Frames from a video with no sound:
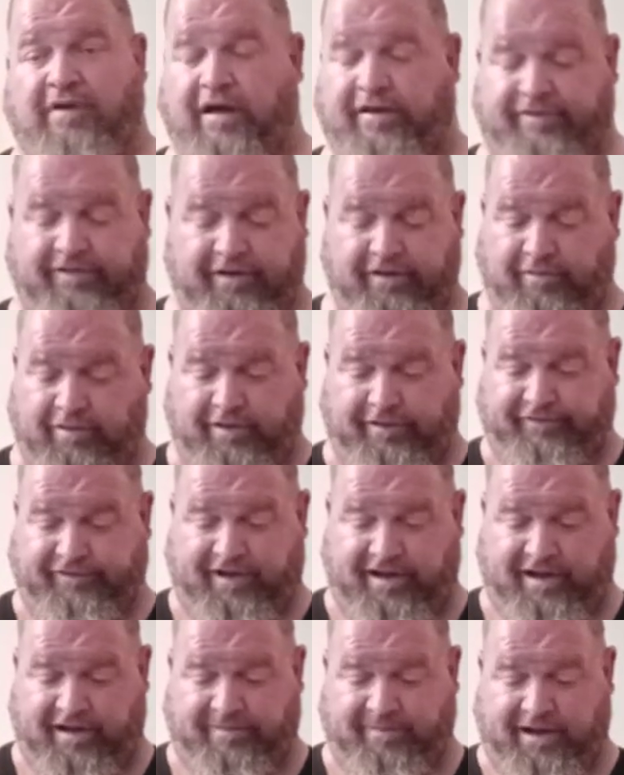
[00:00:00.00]
I'll tell you what,
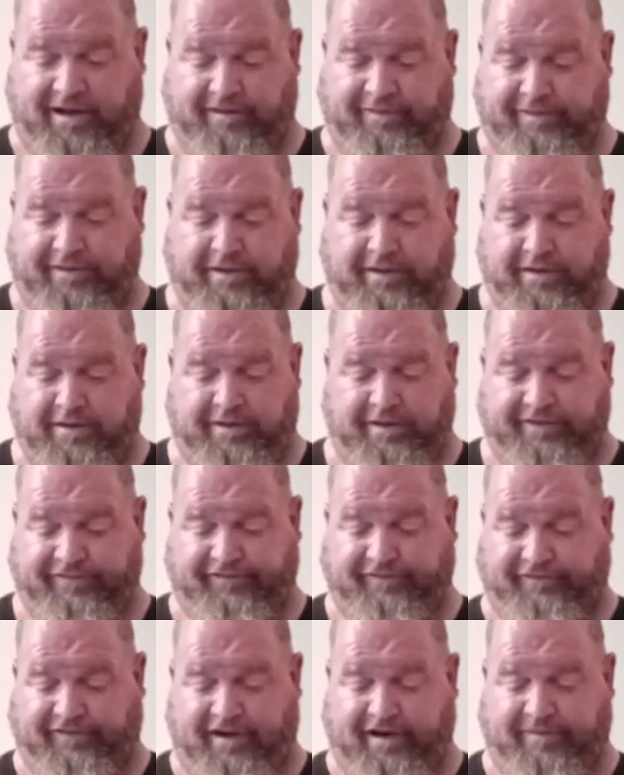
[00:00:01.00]
Scab, I,
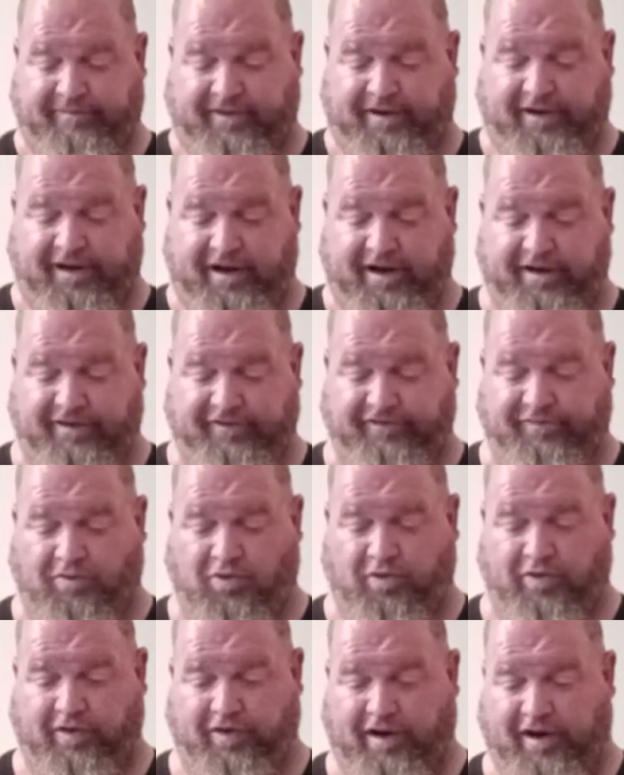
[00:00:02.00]
it's the same thing I had this
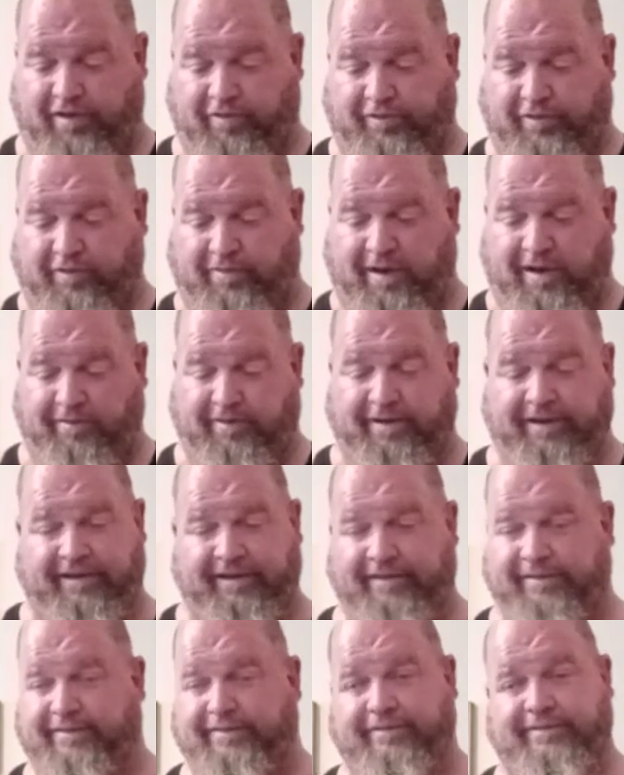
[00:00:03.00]
morning. I don't know why, we,
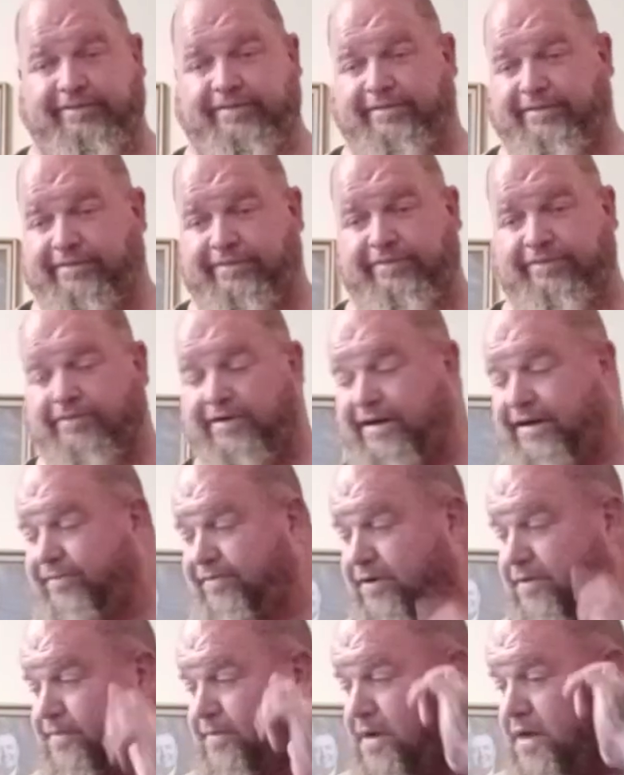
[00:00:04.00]
uh,
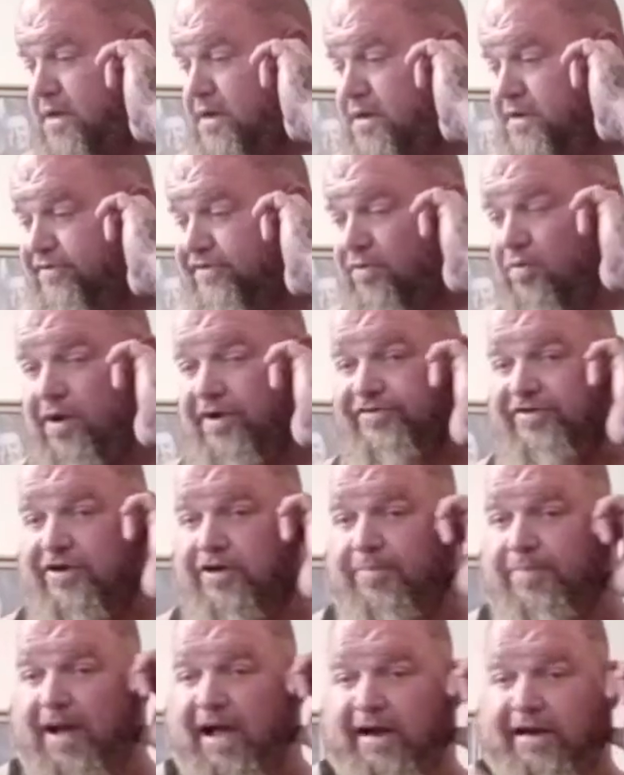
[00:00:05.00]
whatever. So what's in
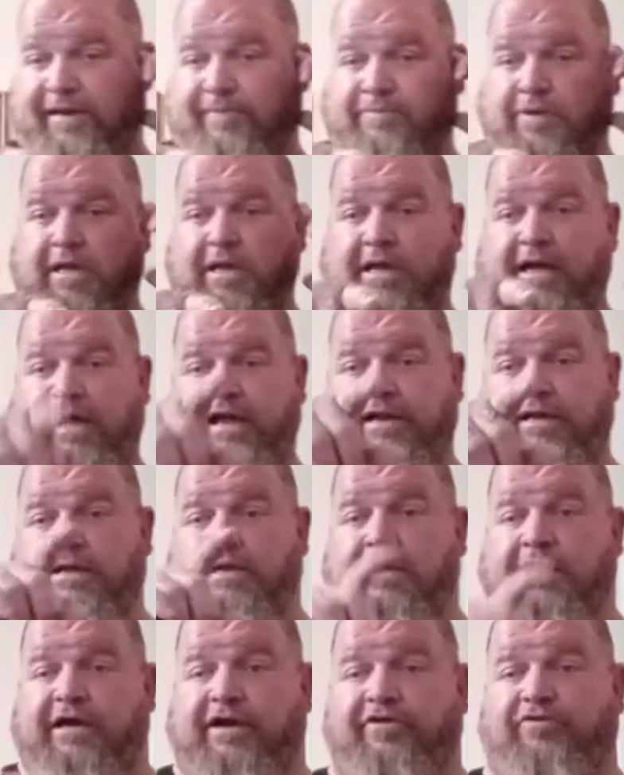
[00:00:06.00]
your pocket?
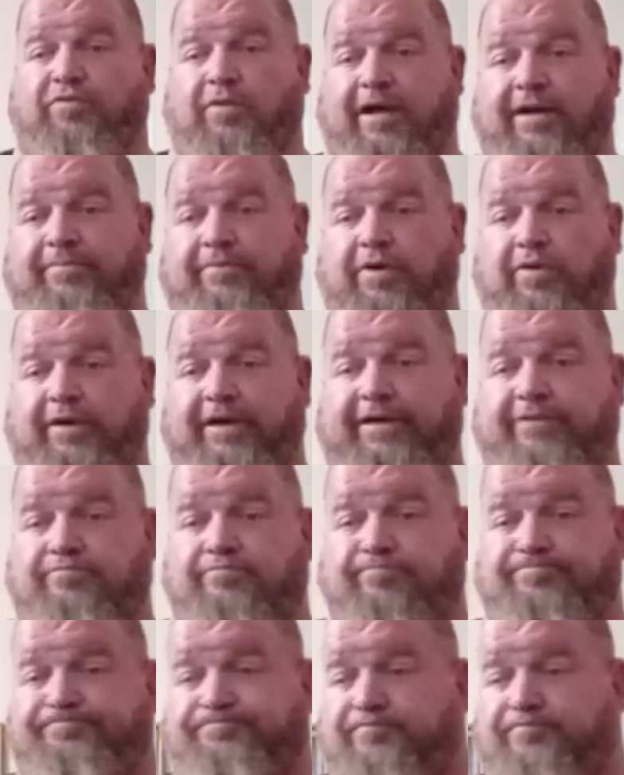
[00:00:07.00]
Hey, here's why I'm doing it.